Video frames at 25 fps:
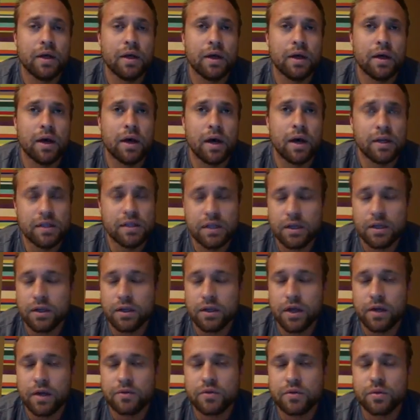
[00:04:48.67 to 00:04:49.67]
I tell a
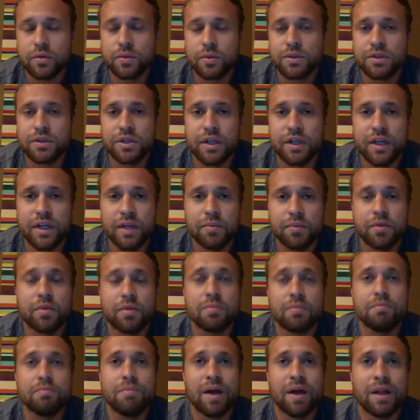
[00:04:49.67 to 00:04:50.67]
lot of swimmers to keep their
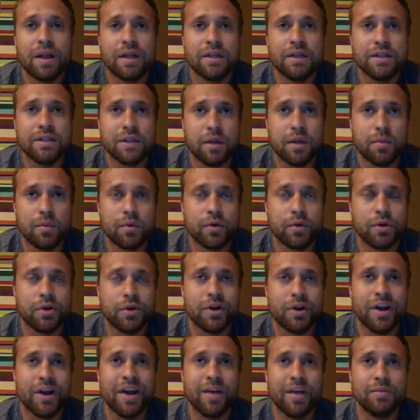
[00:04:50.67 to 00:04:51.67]
bellies up or
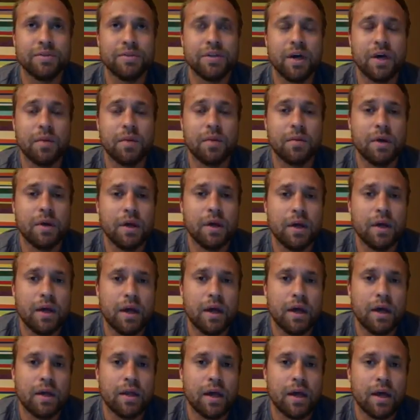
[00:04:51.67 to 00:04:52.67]
their hips up,
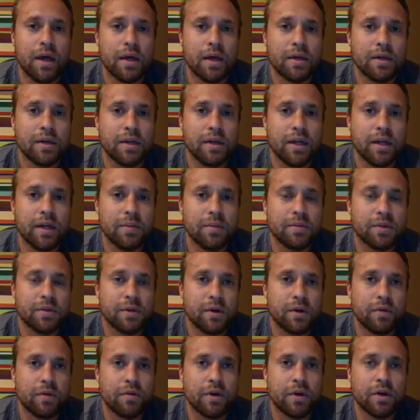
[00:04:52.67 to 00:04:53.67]
and that keeps a
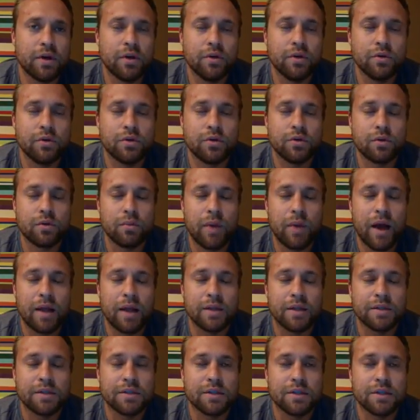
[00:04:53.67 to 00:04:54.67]
very neutral
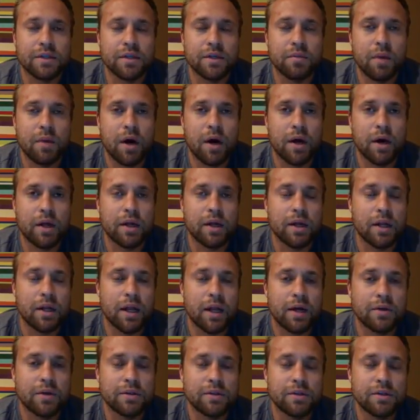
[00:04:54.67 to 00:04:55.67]
balance to the body and
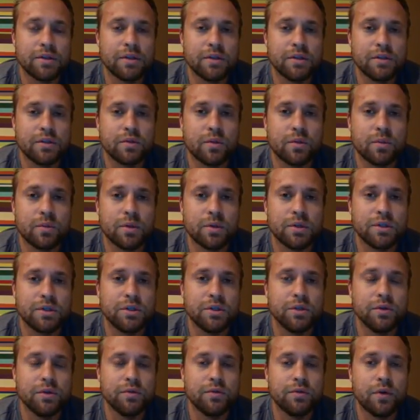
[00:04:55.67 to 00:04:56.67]
allows the swimmer
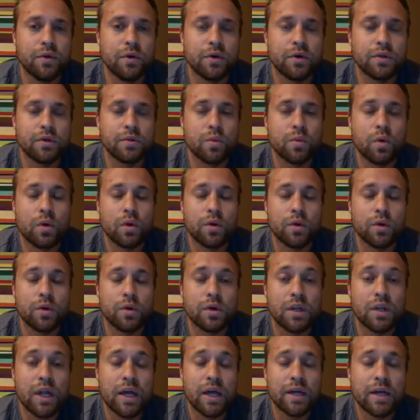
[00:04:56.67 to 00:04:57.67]
to focus more on their
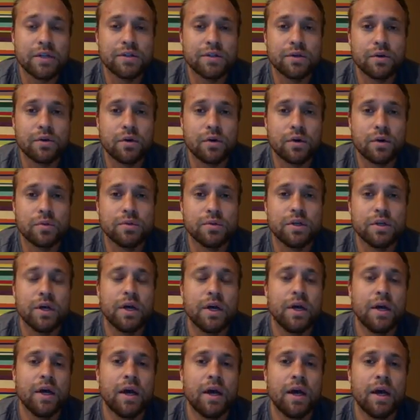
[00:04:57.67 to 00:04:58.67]
legs and their arms
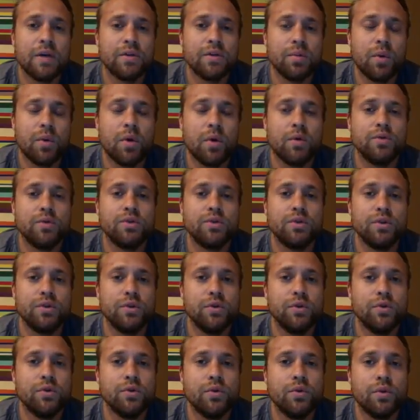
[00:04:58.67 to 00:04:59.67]
as opposed
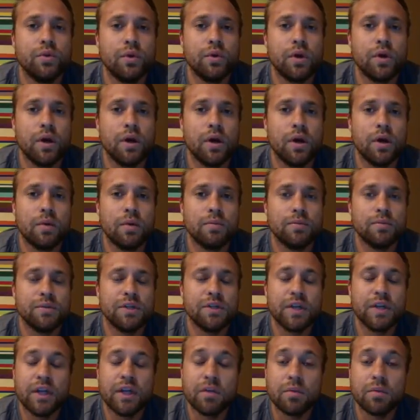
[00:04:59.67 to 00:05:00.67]
to
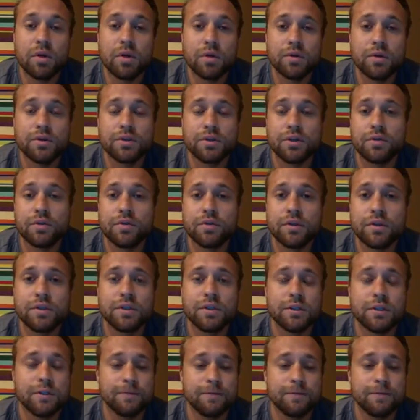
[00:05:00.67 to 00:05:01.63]
sinking below the surface.